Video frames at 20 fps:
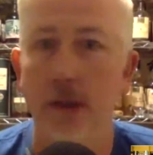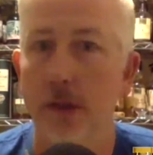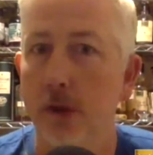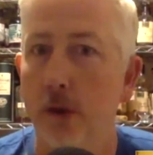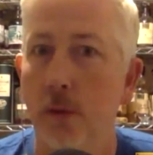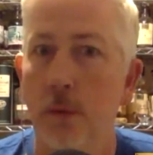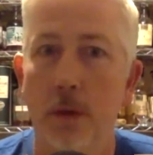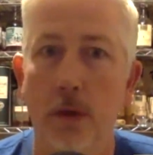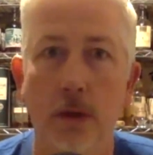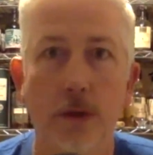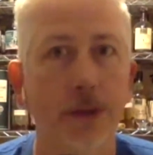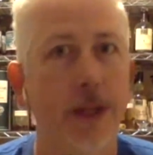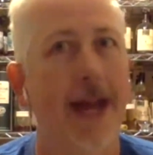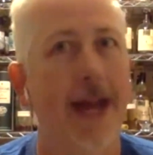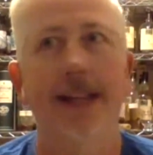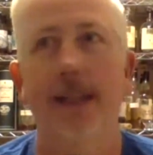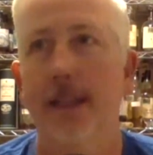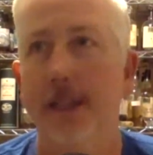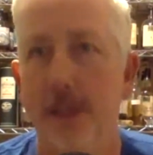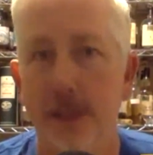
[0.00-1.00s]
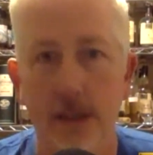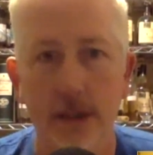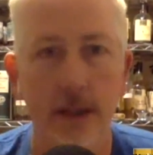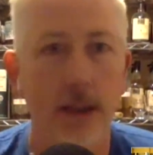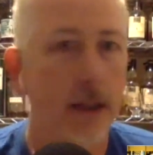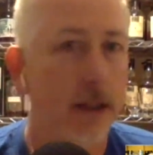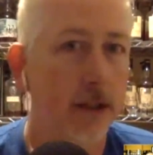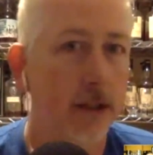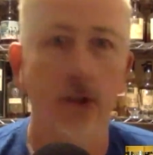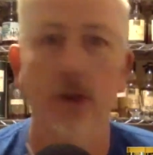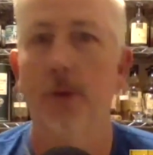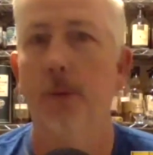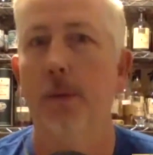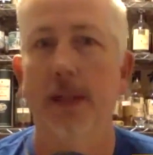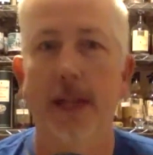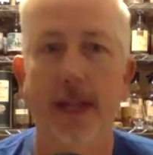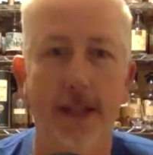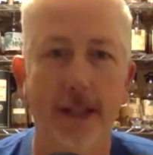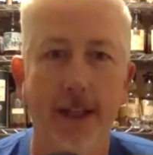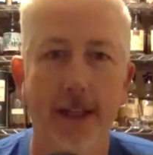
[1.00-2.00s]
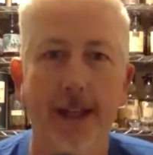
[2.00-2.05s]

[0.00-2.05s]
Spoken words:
so will Dallas, so will LA.